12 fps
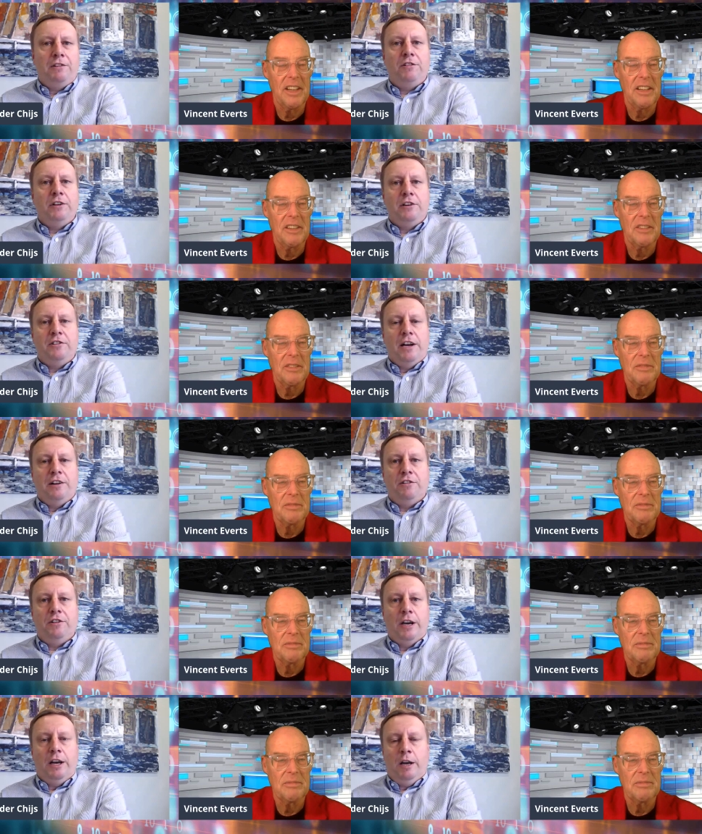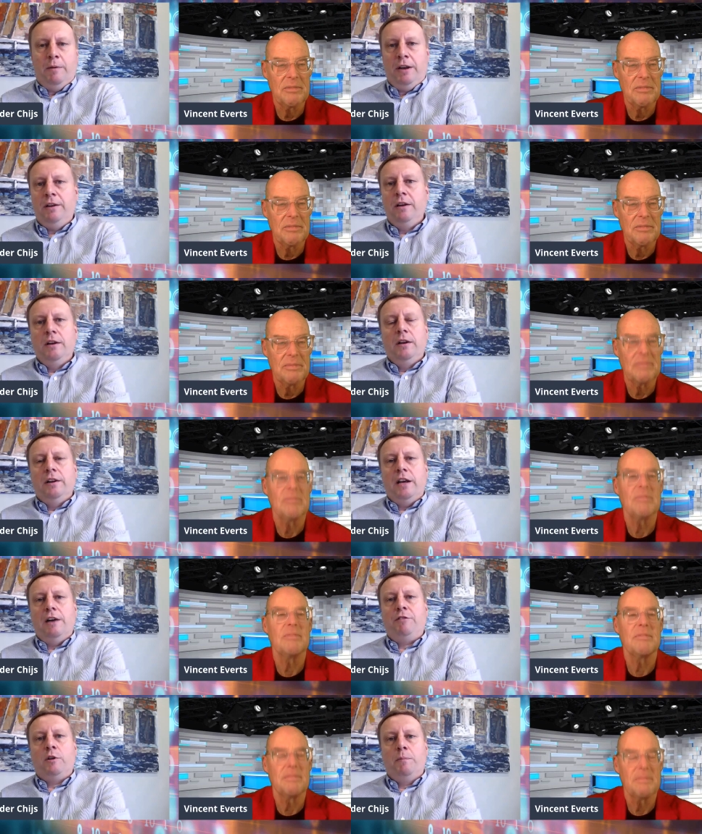Speaker 1: to see the changes again. I mean, they
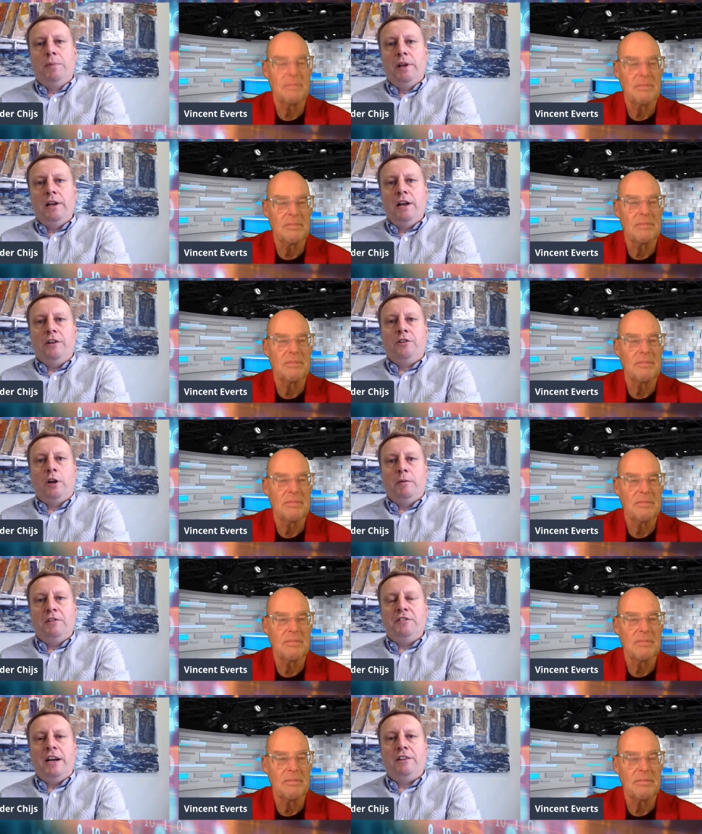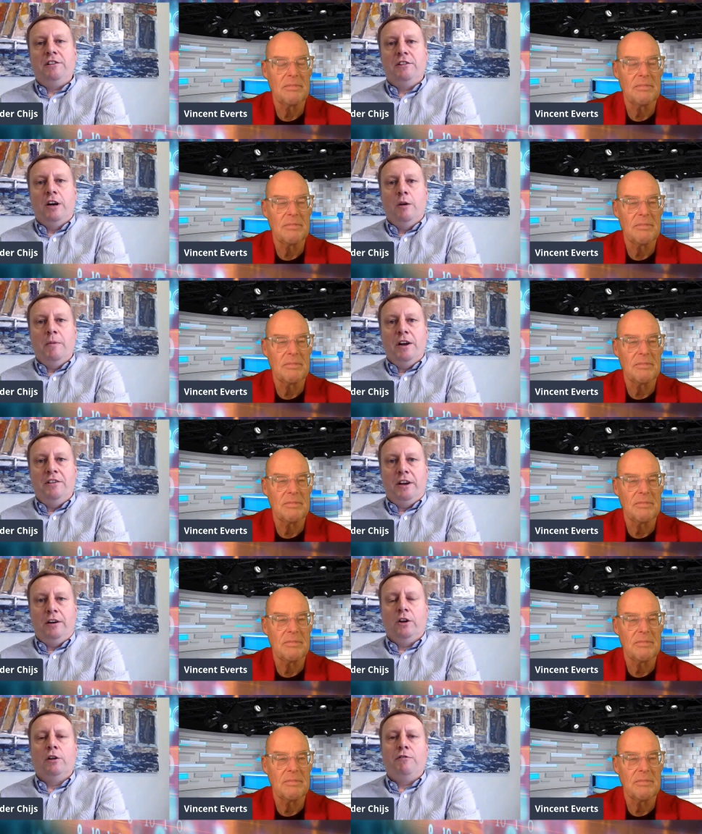have completely autonomous taxis now in
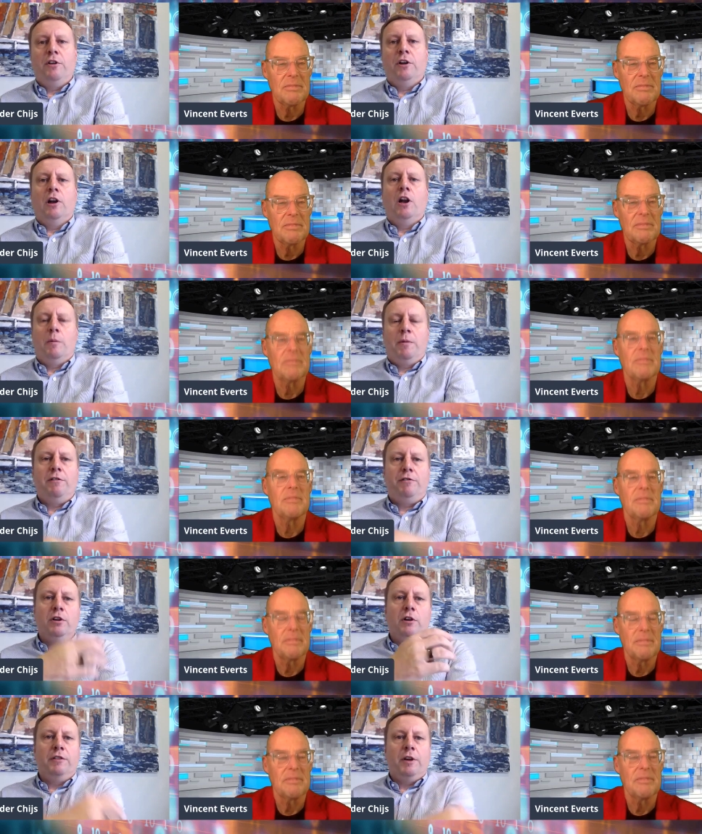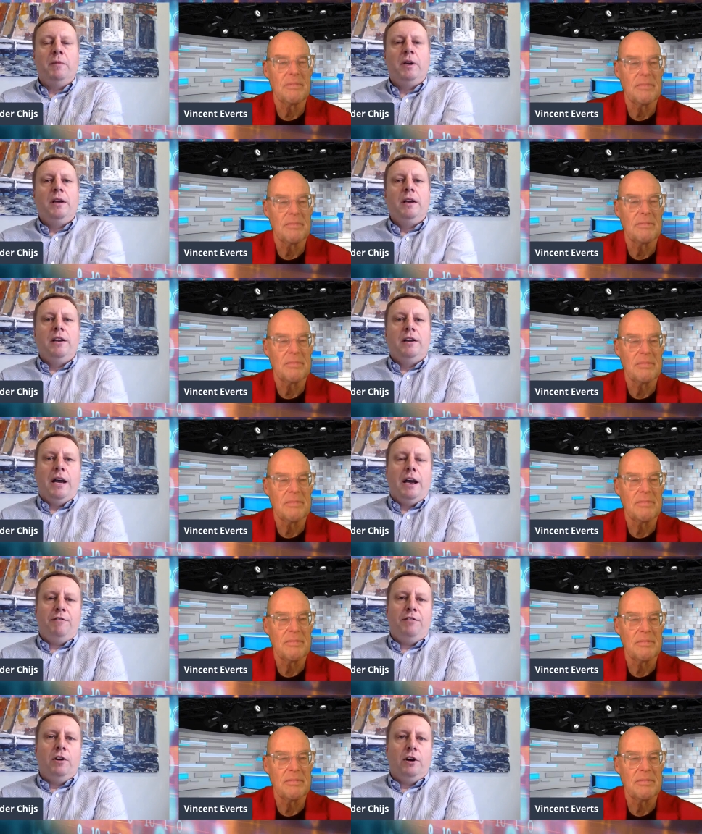Beijing. Not if not a lot, but a few of them. They
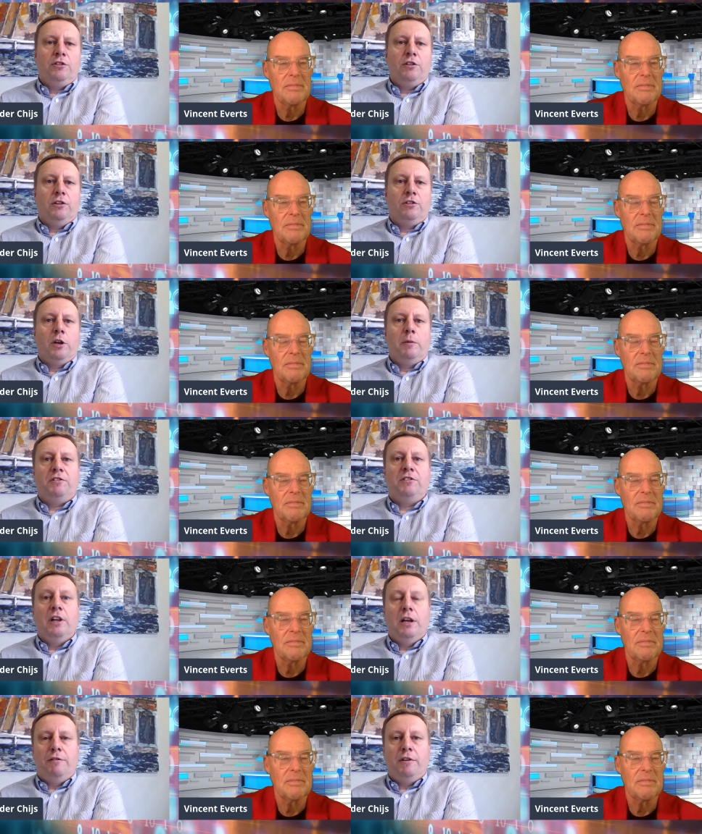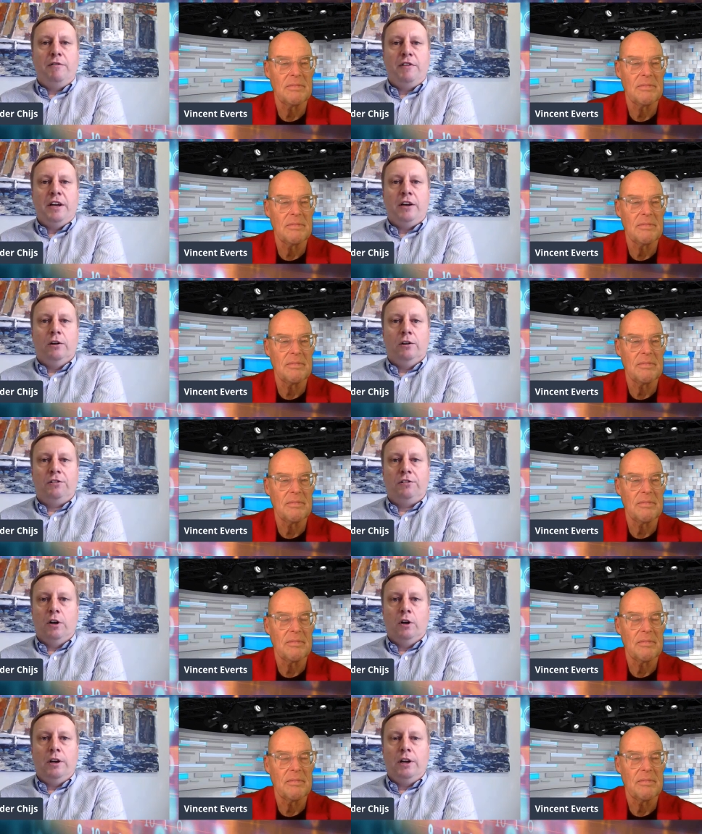have aut- autonomous delivery vehicles.
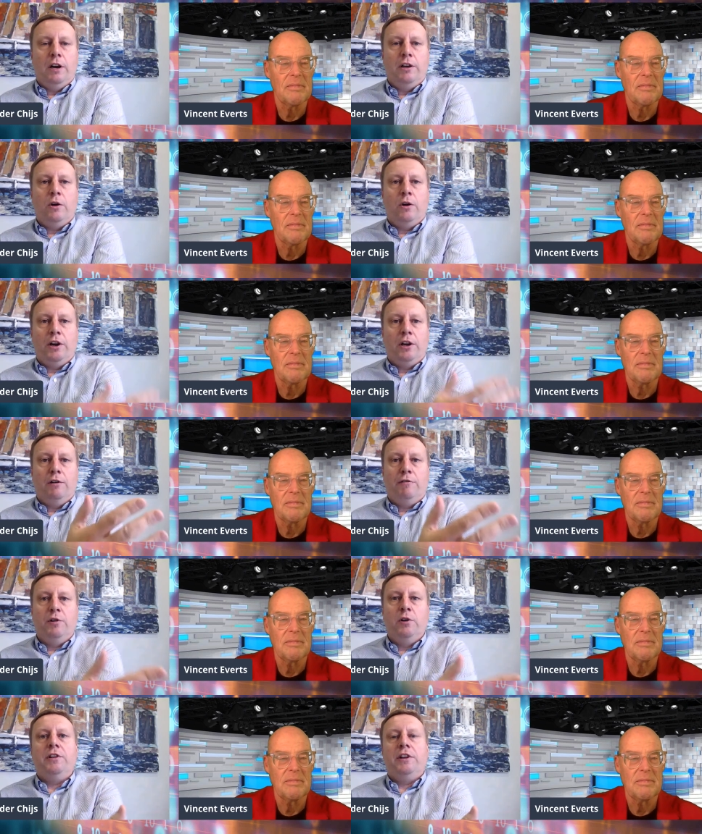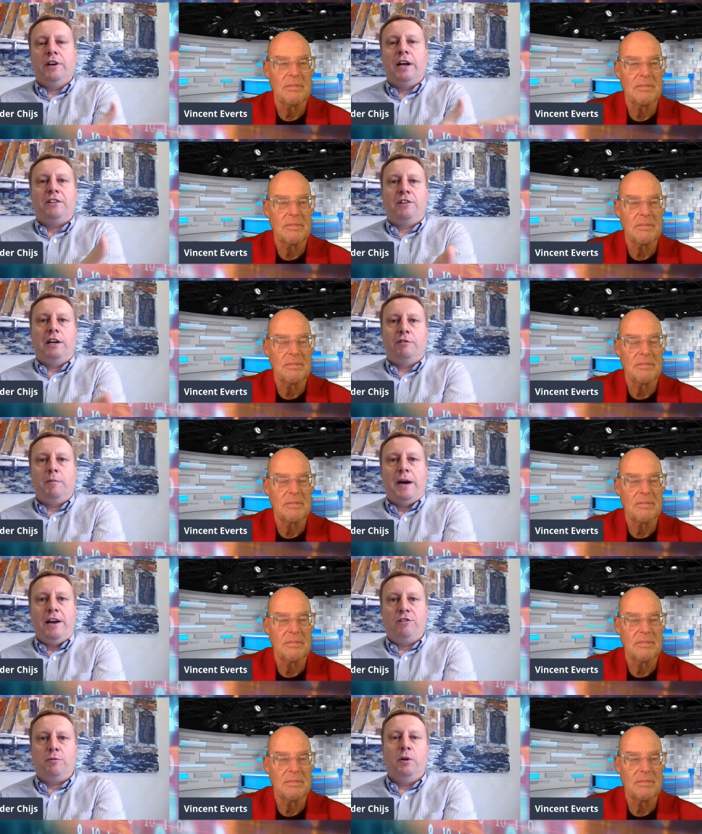So you know, you order your food, it gets delivered
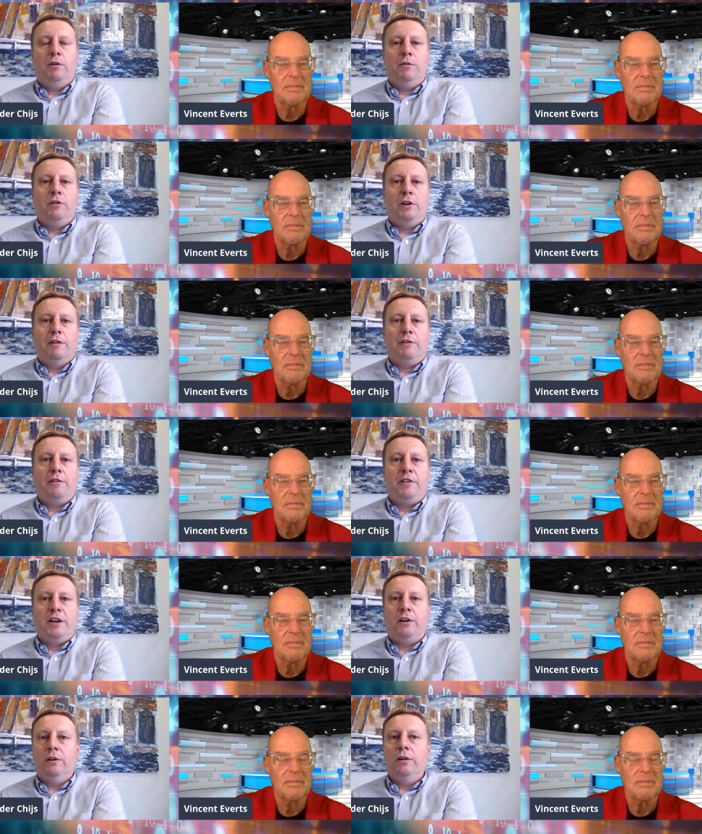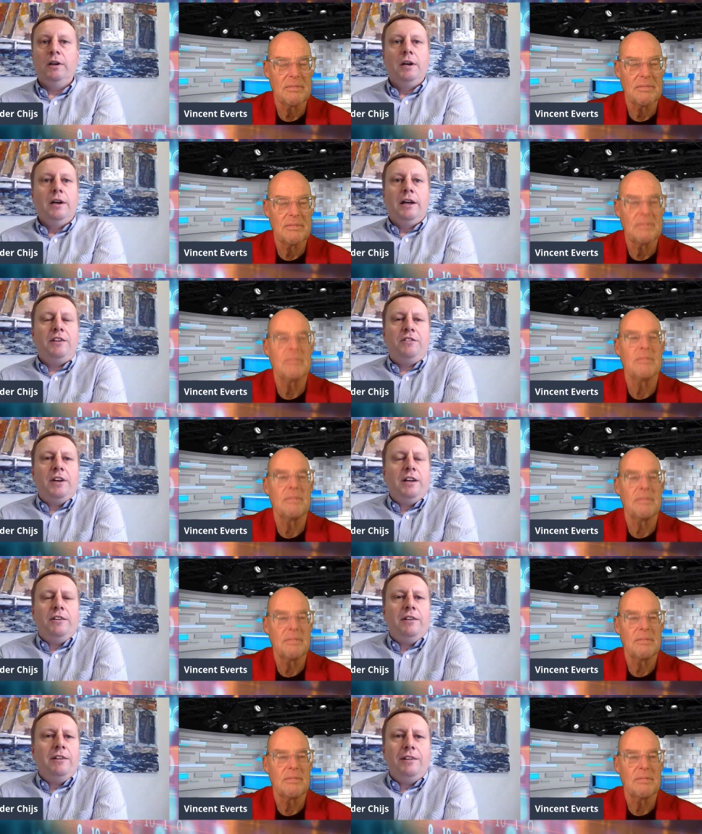by a small delivery vehicle. It's
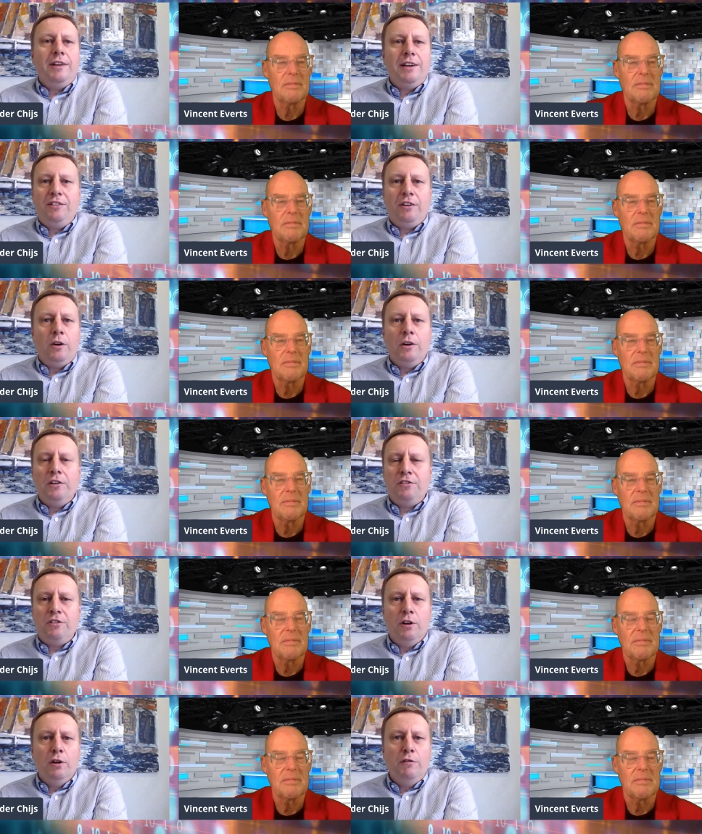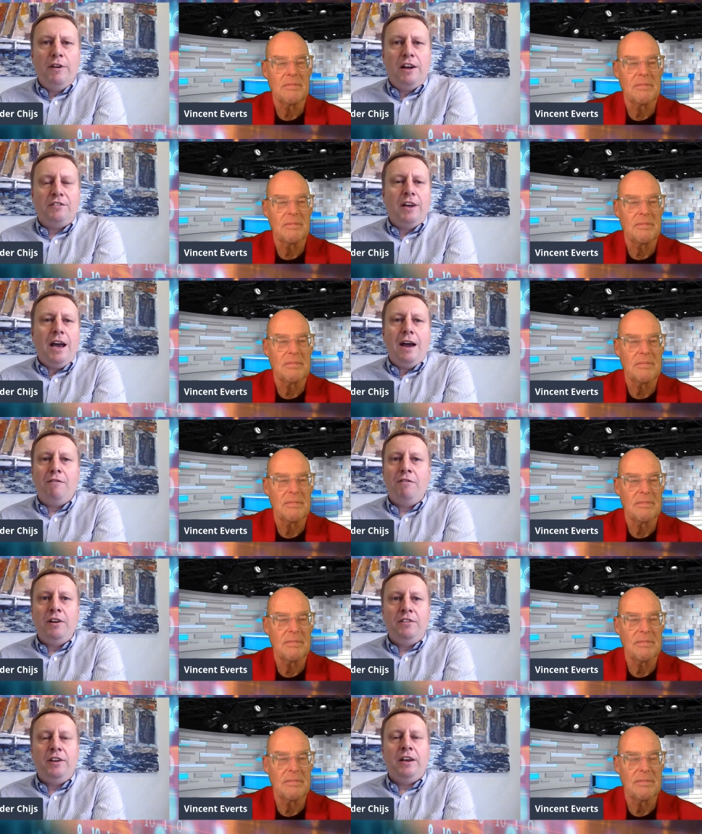it it's going so fast.
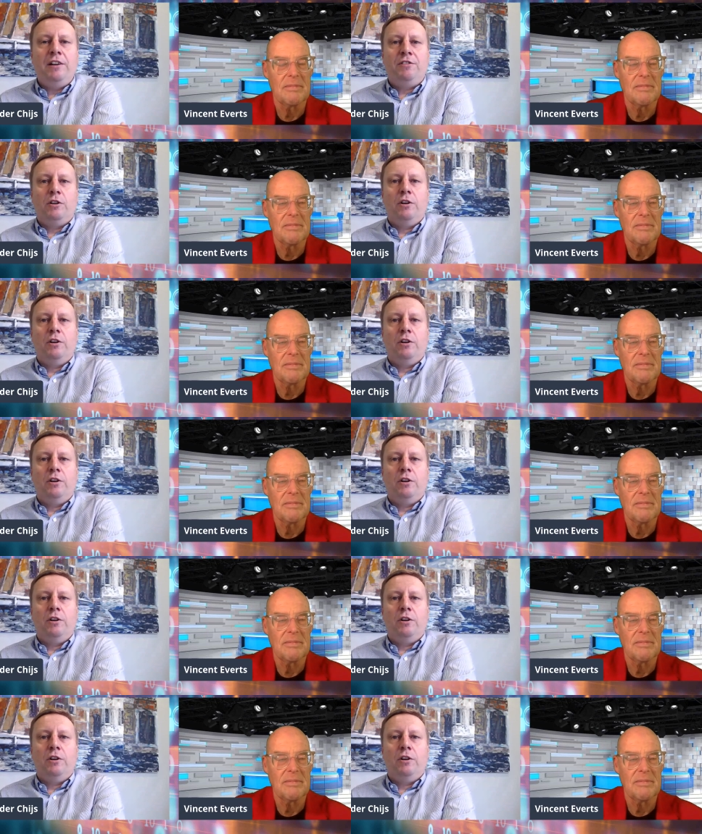Everything is